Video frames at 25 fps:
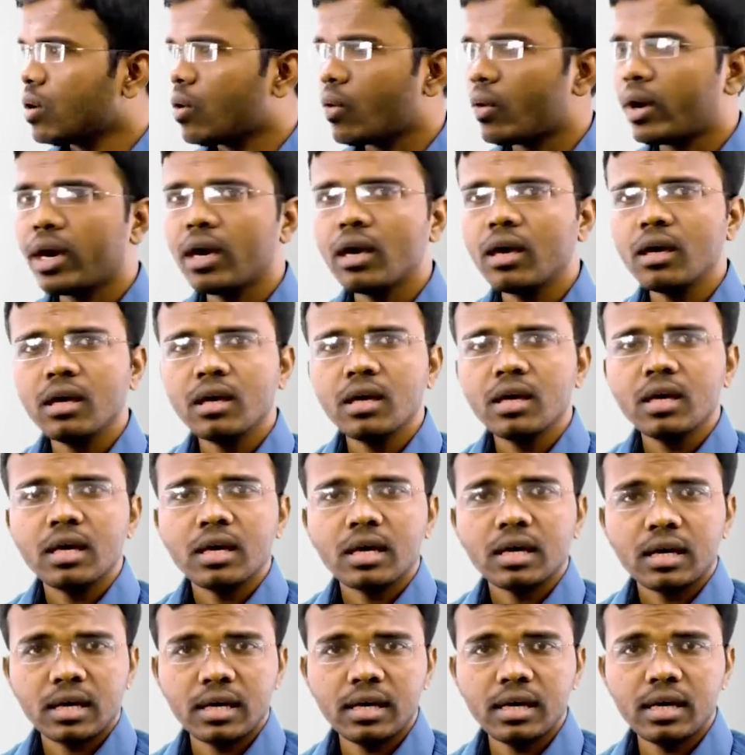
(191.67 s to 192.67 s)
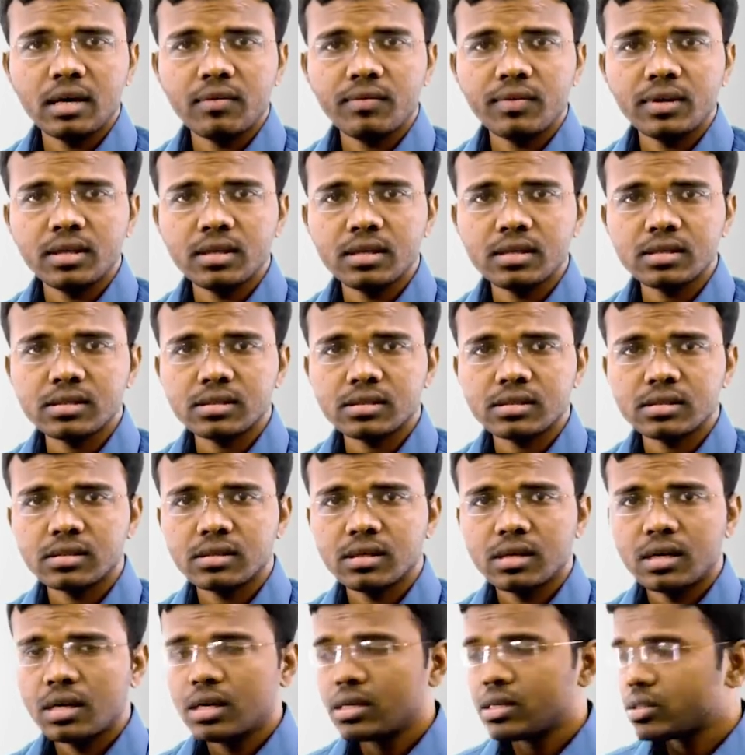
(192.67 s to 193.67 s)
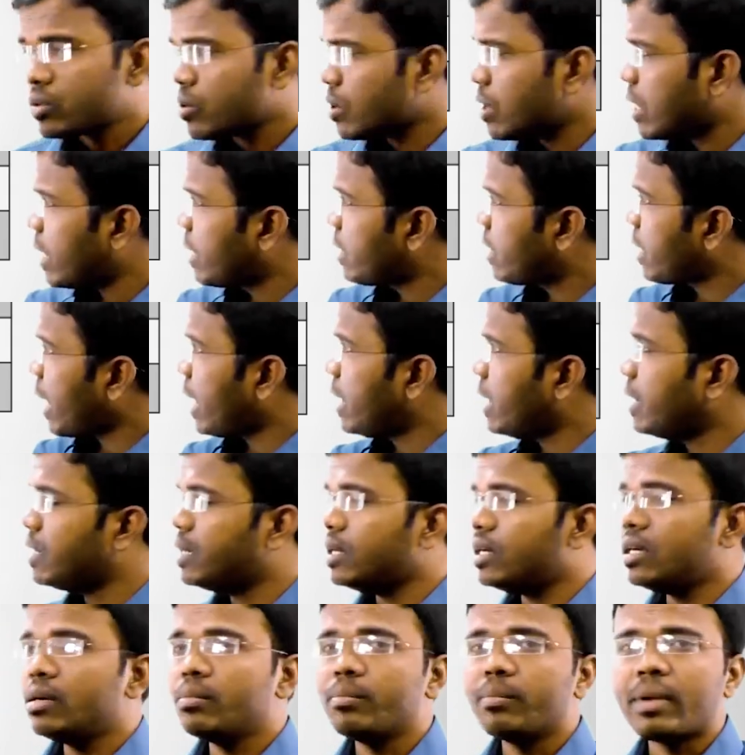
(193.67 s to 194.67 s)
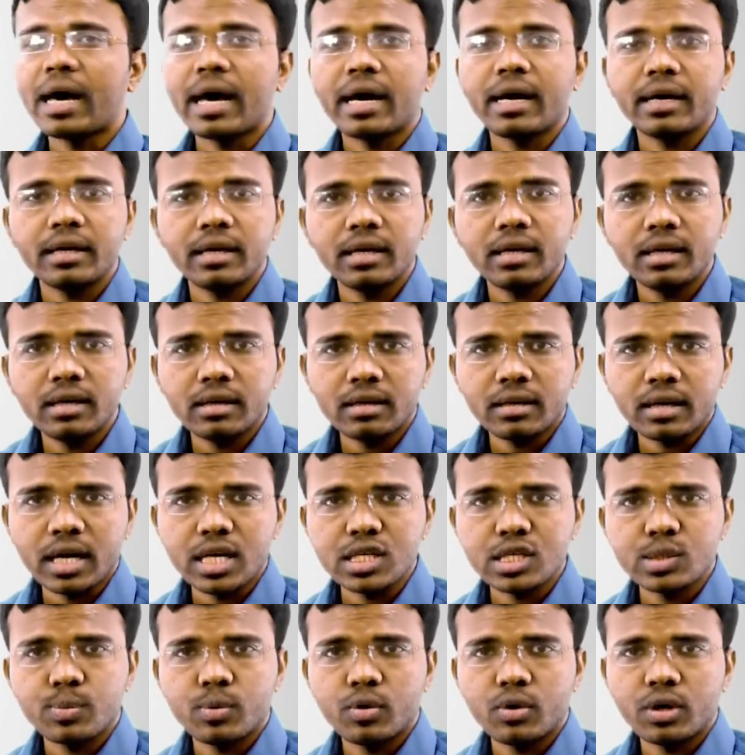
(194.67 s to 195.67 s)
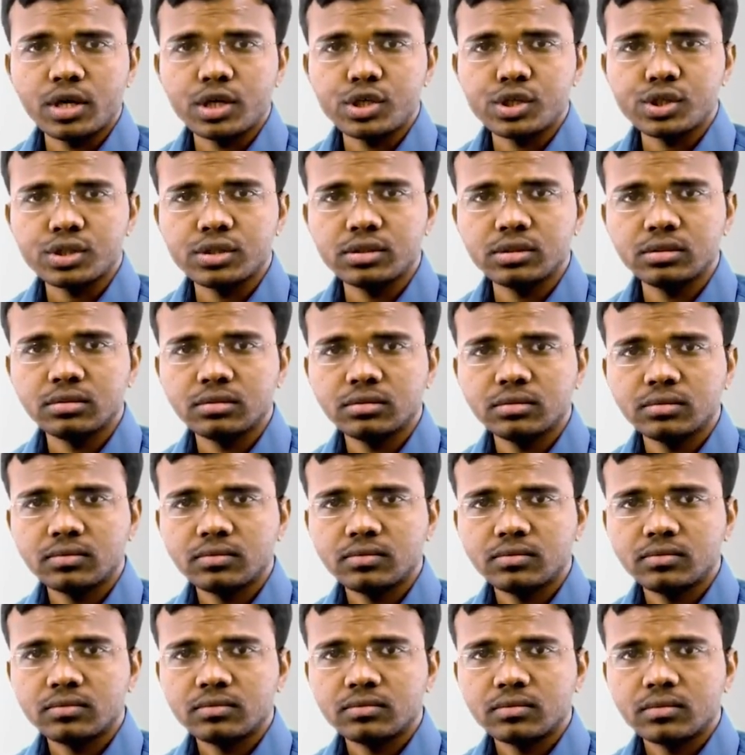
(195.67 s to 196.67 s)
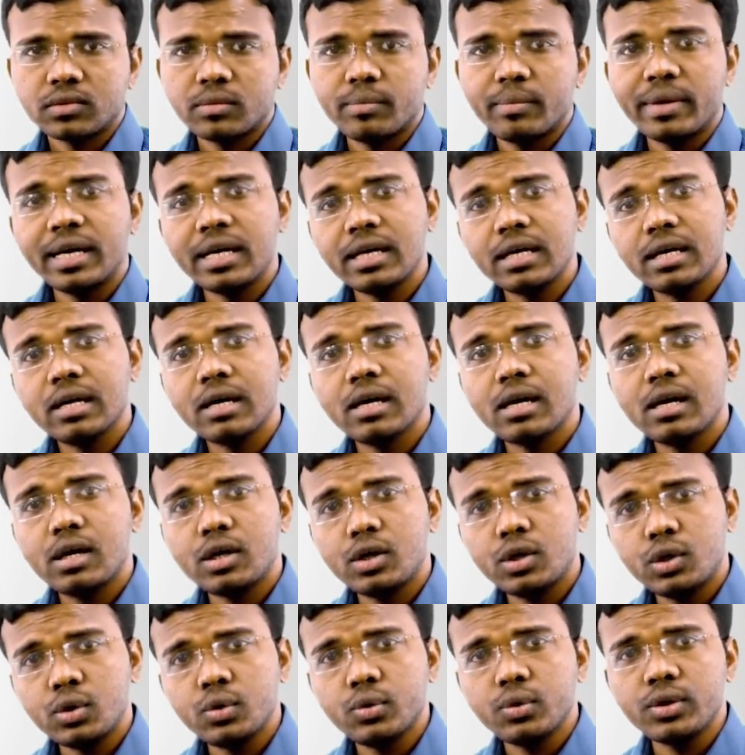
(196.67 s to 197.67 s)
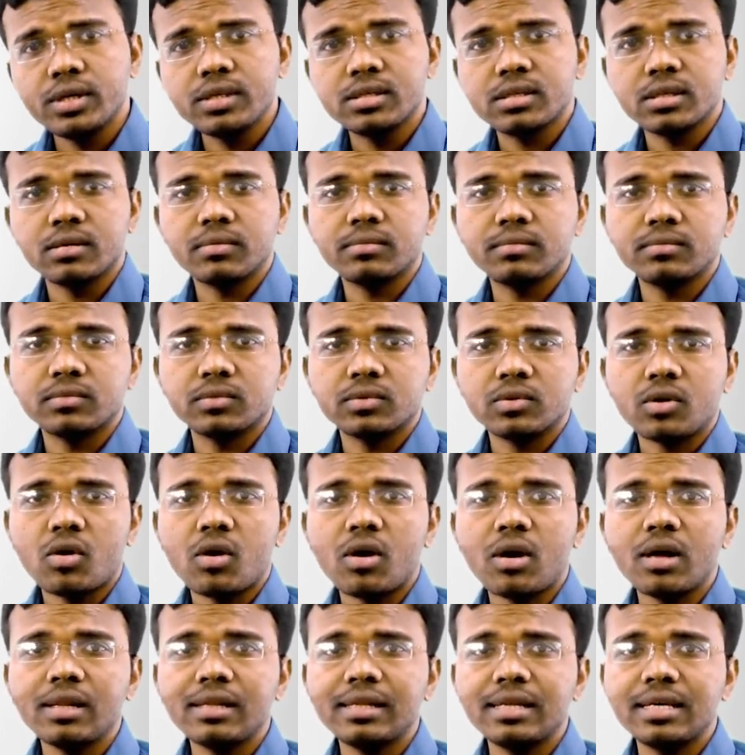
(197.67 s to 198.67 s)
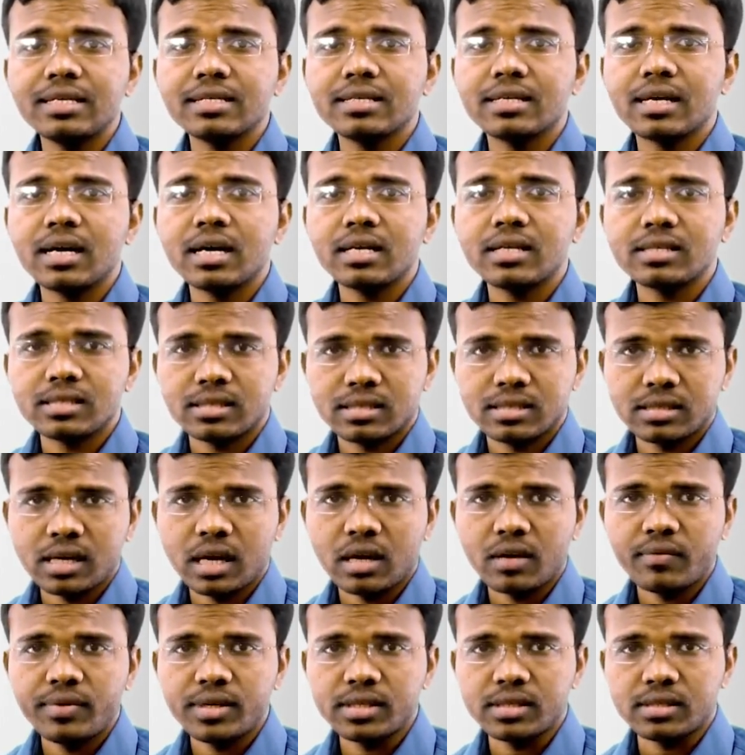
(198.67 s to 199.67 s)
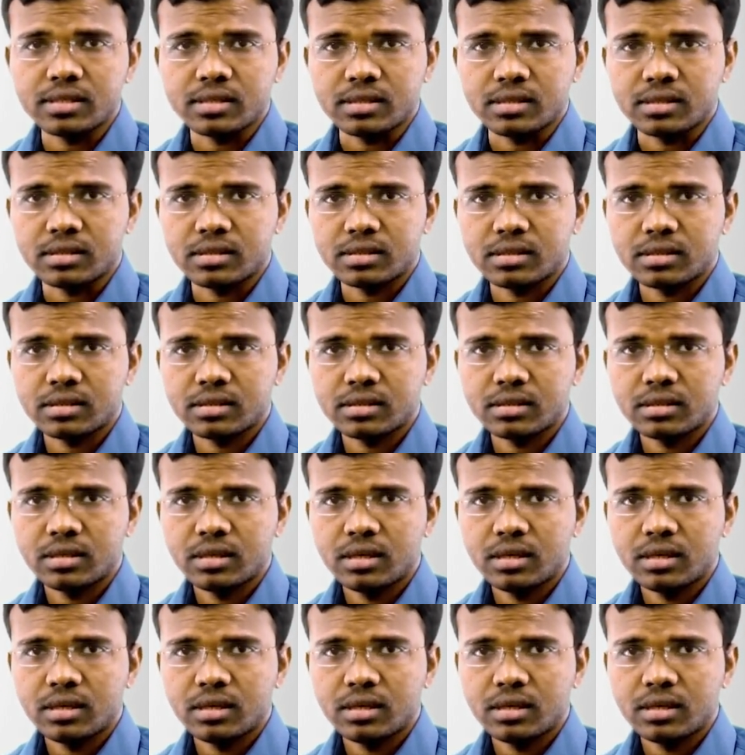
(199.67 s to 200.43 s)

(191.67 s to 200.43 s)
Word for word: Okay, clear with this? So like IT, banking, transportation, medical, tourism, all these are services.